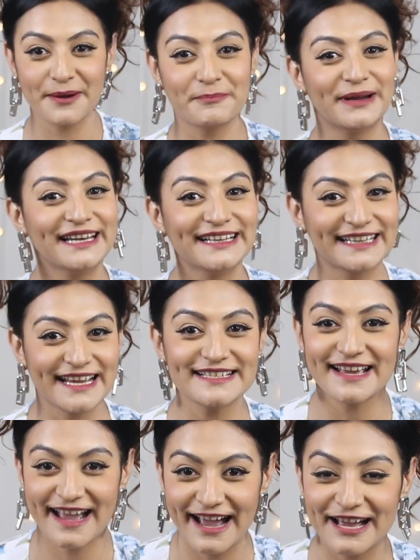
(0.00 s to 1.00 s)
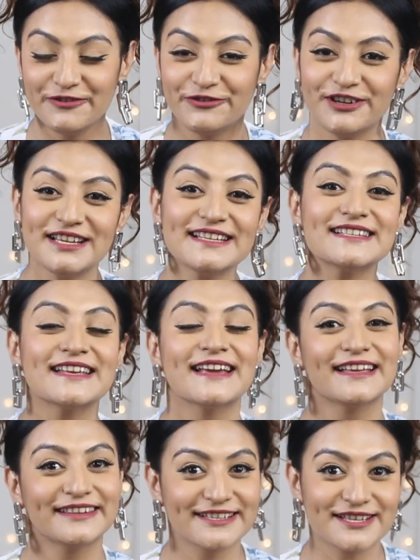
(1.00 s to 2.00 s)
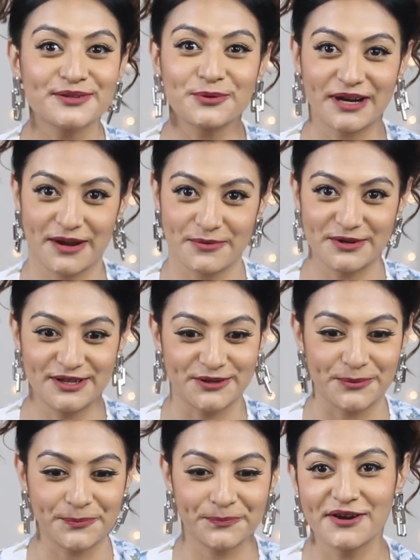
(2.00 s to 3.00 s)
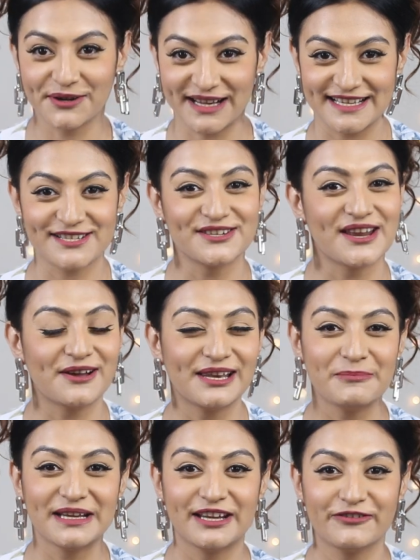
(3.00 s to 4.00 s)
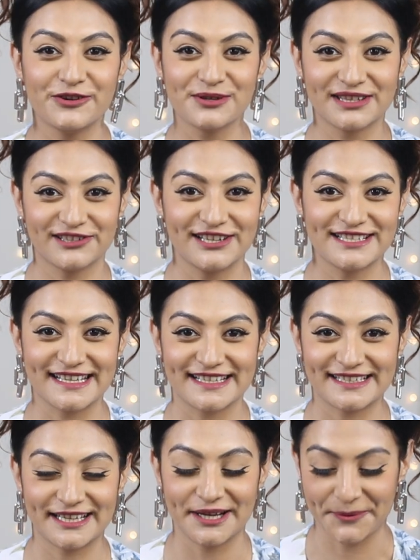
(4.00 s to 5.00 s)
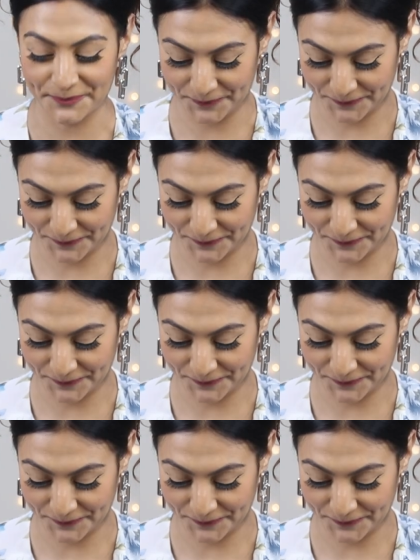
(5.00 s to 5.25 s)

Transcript: But in case I had frizz, this is what I would do. Okay, so now let me give you a 360.